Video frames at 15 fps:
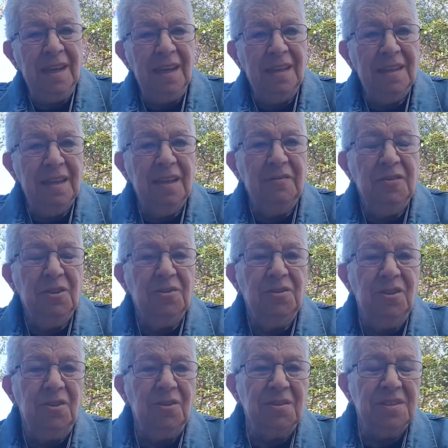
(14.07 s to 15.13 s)
That if you're
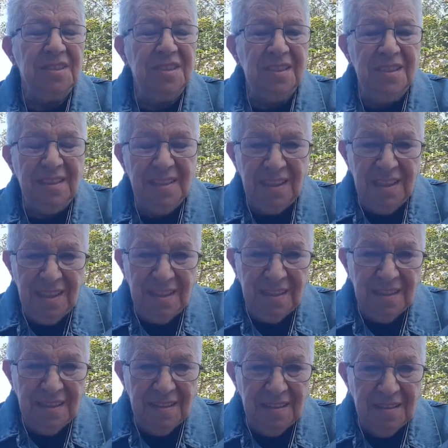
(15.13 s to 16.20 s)
not,
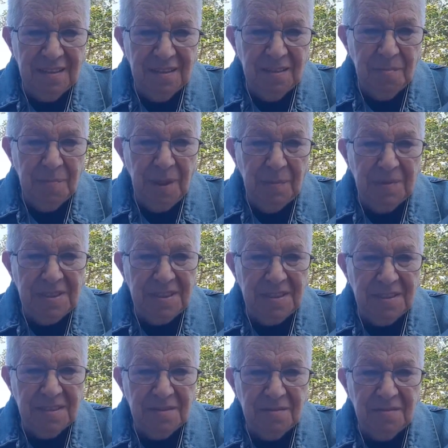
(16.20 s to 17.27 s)
that you'll be able to
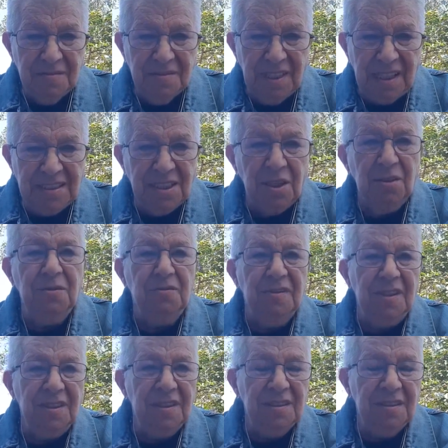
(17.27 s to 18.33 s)
sort of get
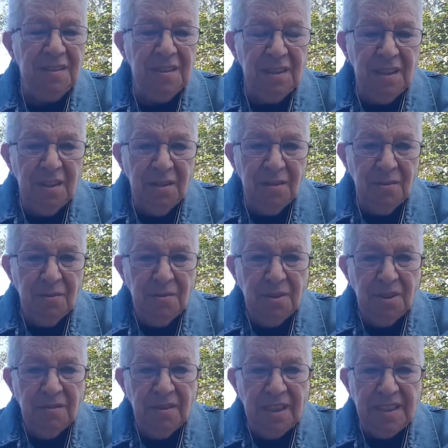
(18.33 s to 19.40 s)
over all
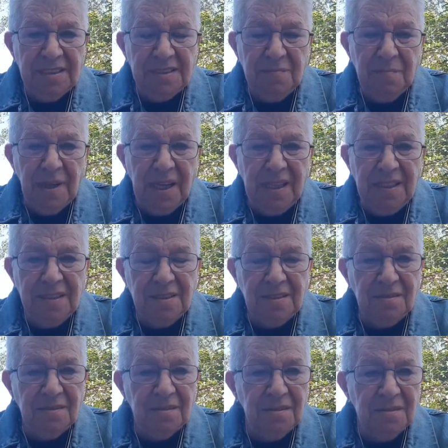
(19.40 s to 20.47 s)
your aches and pains
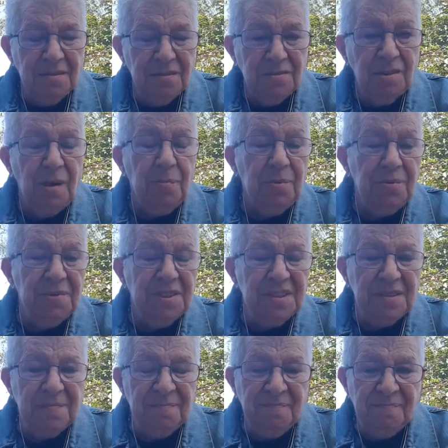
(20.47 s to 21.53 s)
or troubles
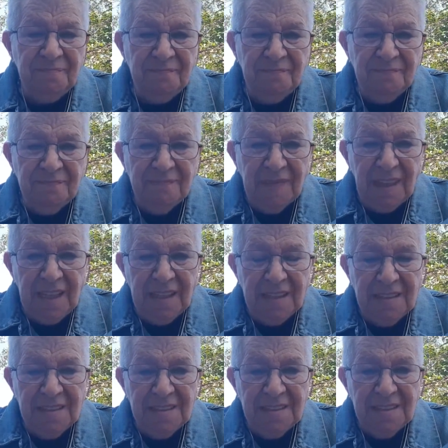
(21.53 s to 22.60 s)

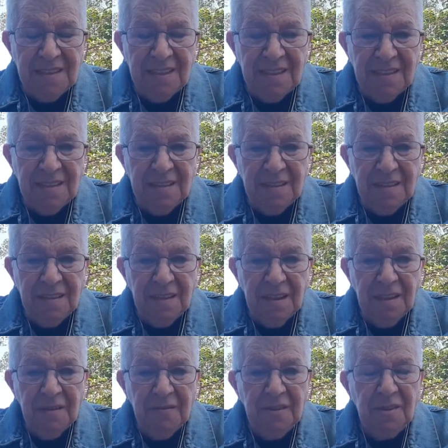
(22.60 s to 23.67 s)
and
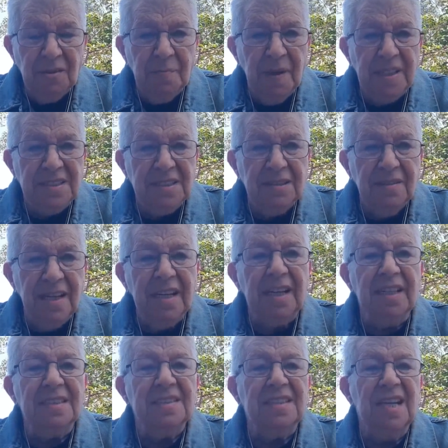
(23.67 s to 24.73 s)
feel better
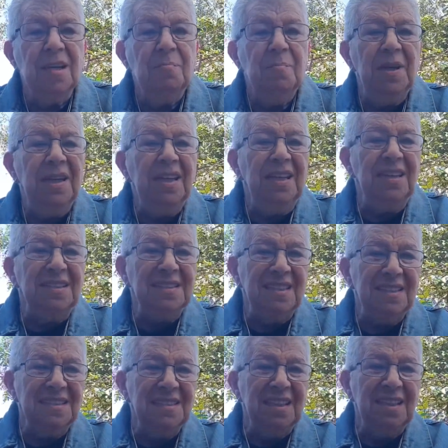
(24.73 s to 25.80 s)
ASAP, as they
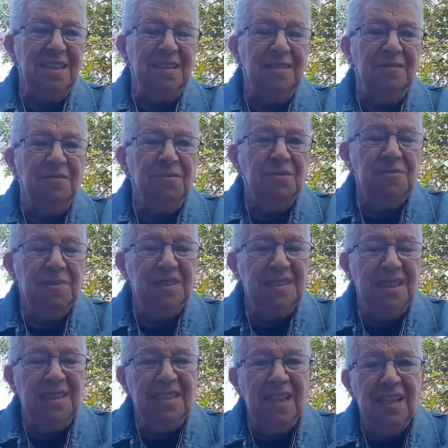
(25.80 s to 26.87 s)
say. And of course we
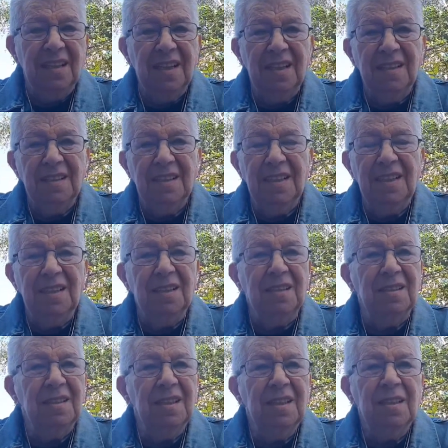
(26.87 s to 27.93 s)
send out our healing
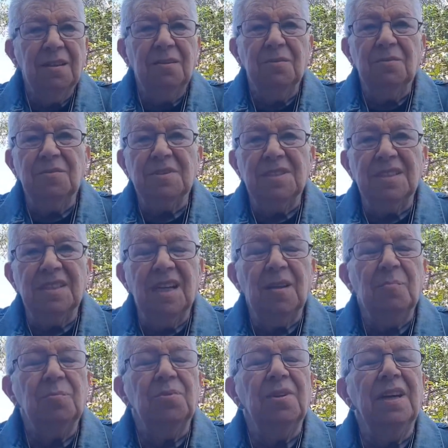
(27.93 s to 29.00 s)
thoughts and our
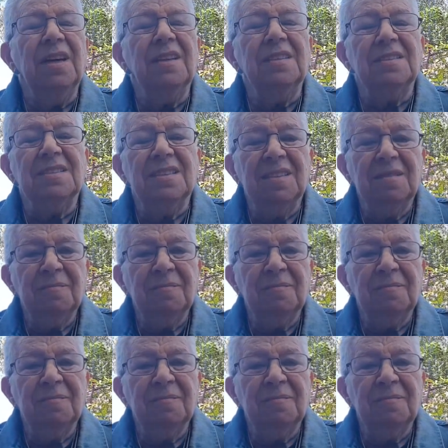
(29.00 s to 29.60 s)
prayers